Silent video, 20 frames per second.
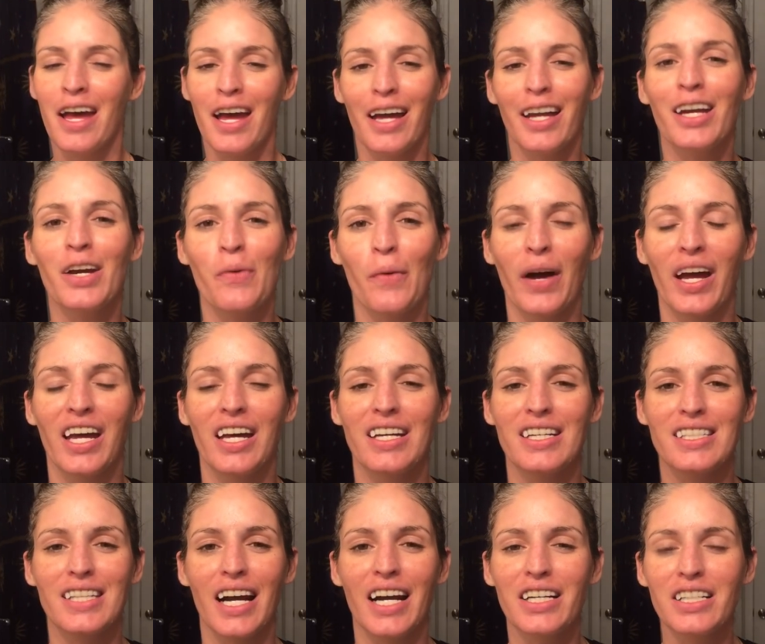
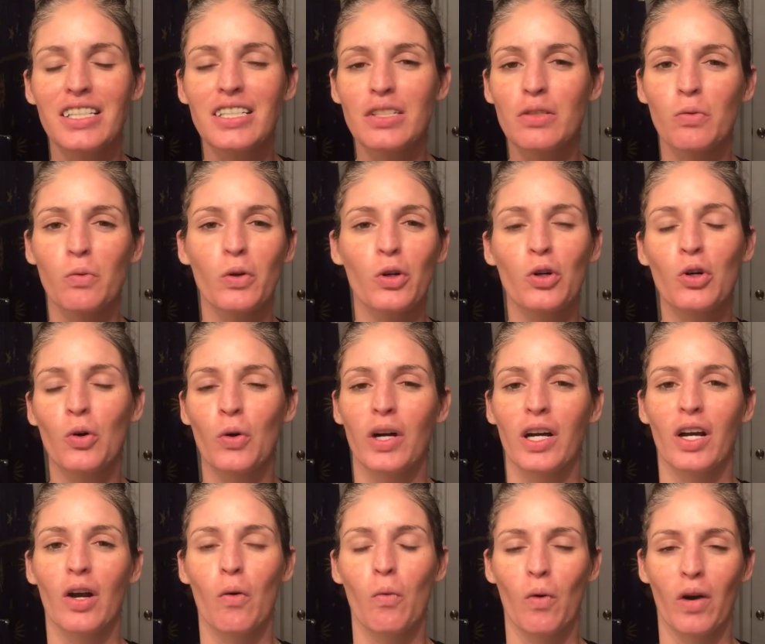Anyways, I just real
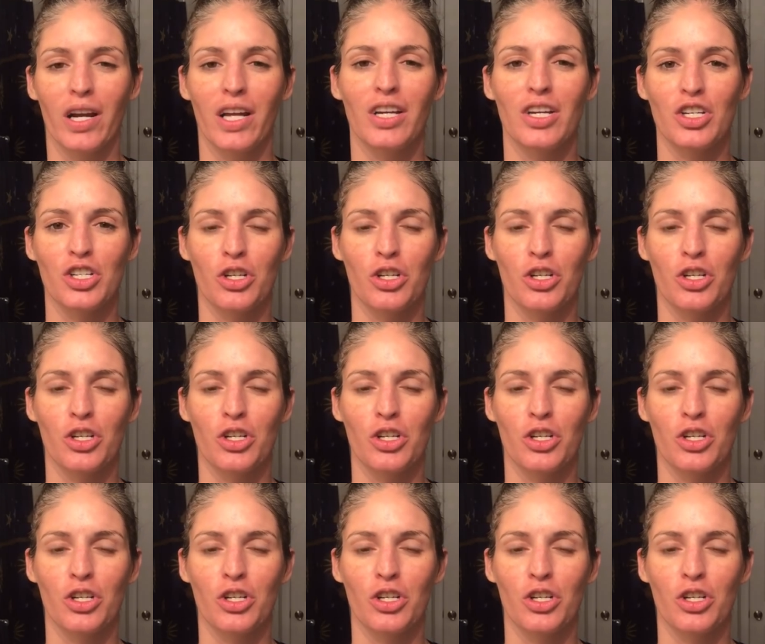quick wanted